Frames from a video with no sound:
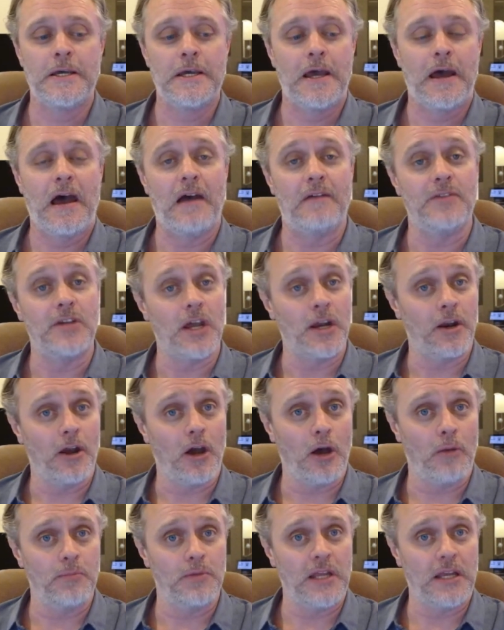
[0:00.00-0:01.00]
I've done an
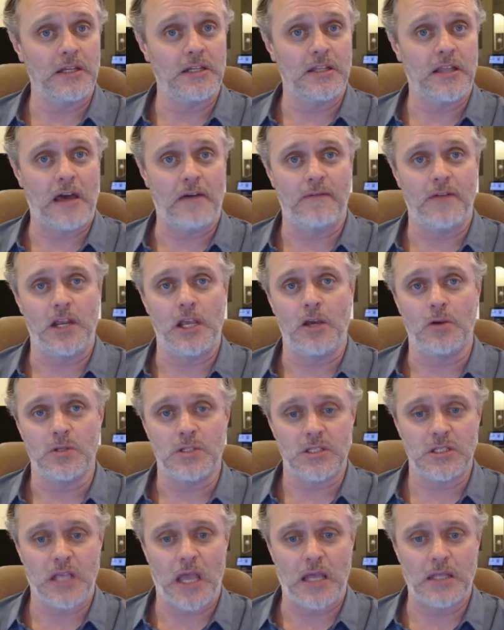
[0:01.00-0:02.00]
update to that video
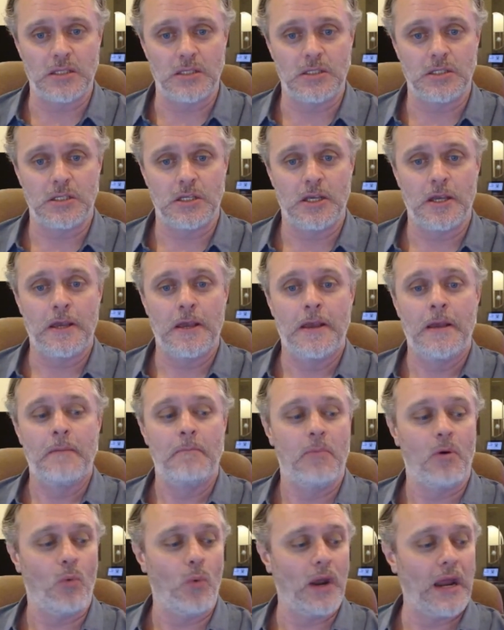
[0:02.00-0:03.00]
since,
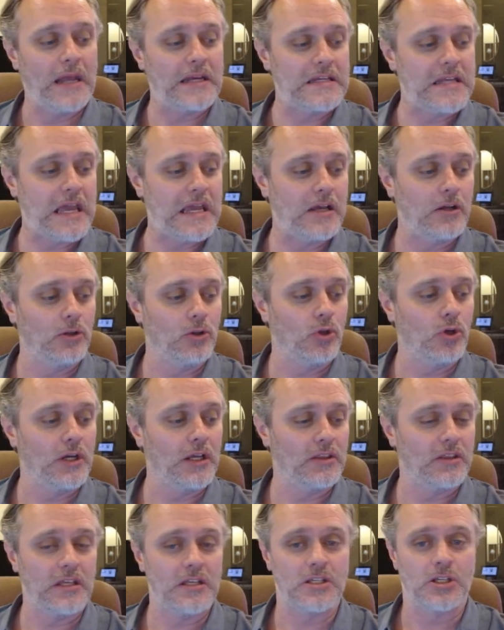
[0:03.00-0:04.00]
but when I take a look
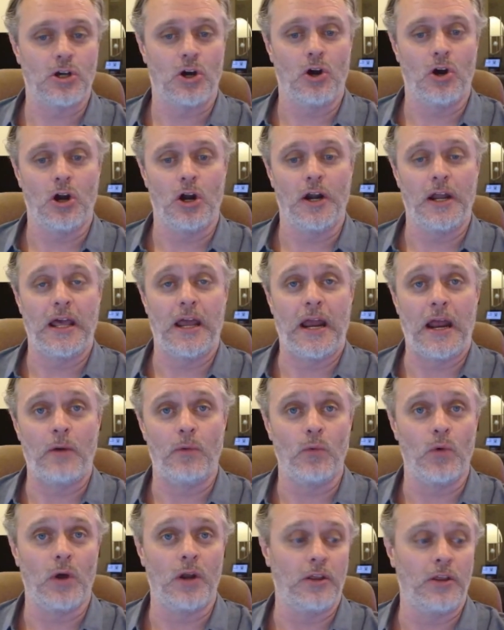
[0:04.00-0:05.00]
at this card and I
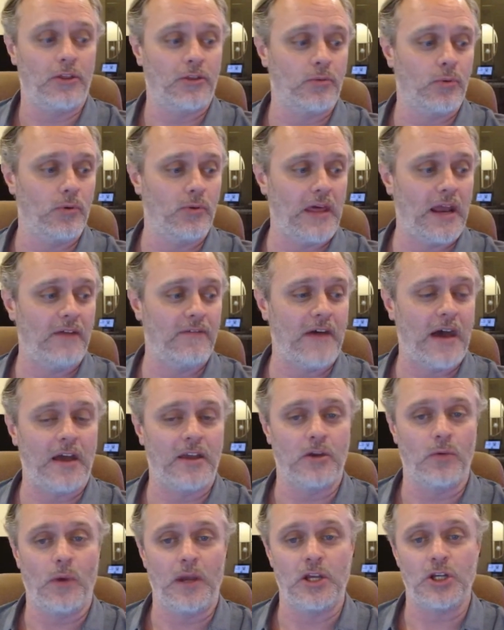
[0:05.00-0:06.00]
run it through that
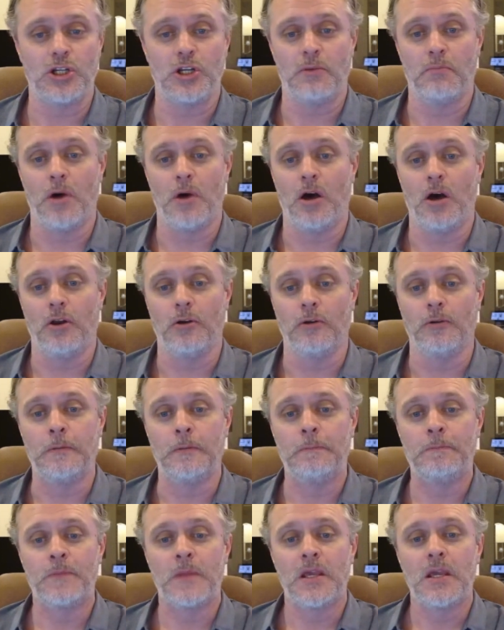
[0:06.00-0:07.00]
evaluation model,
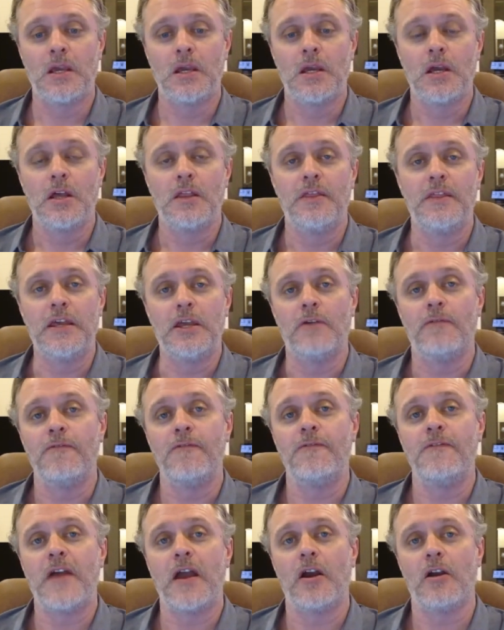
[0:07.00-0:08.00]
the
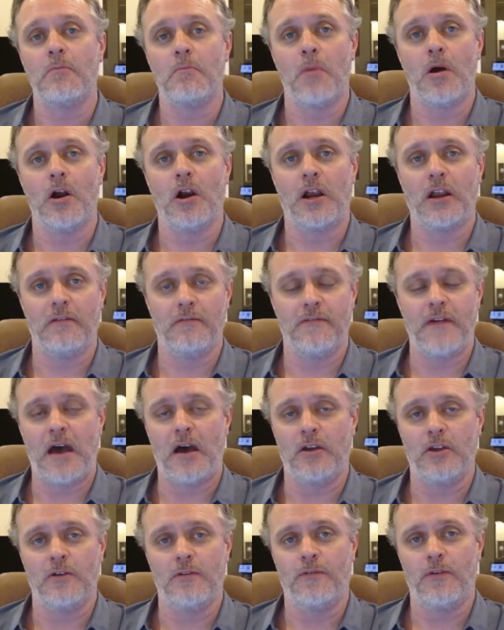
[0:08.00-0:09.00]
fair market
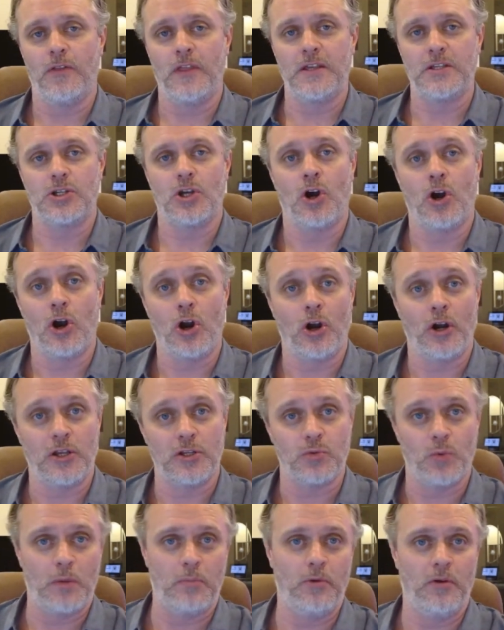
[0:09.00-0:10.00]
value for this card
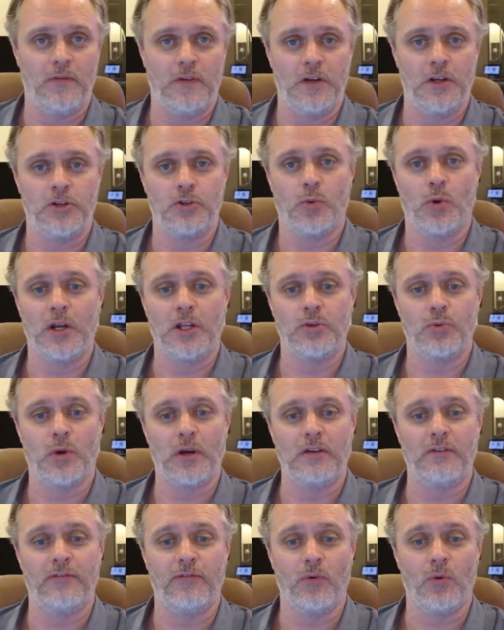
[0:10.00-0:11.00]
as we move into
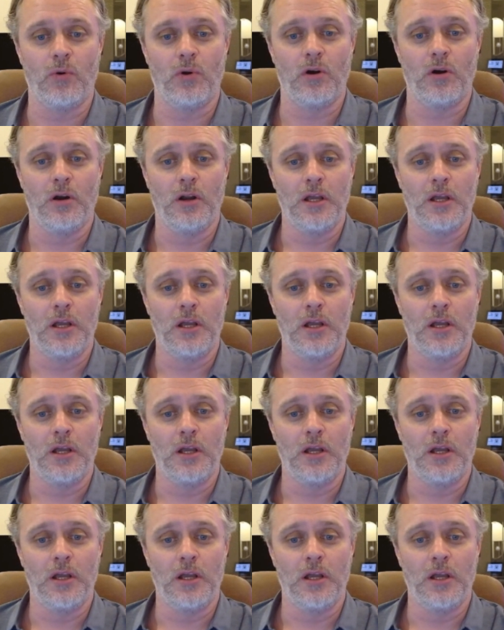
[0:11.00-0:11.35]
2024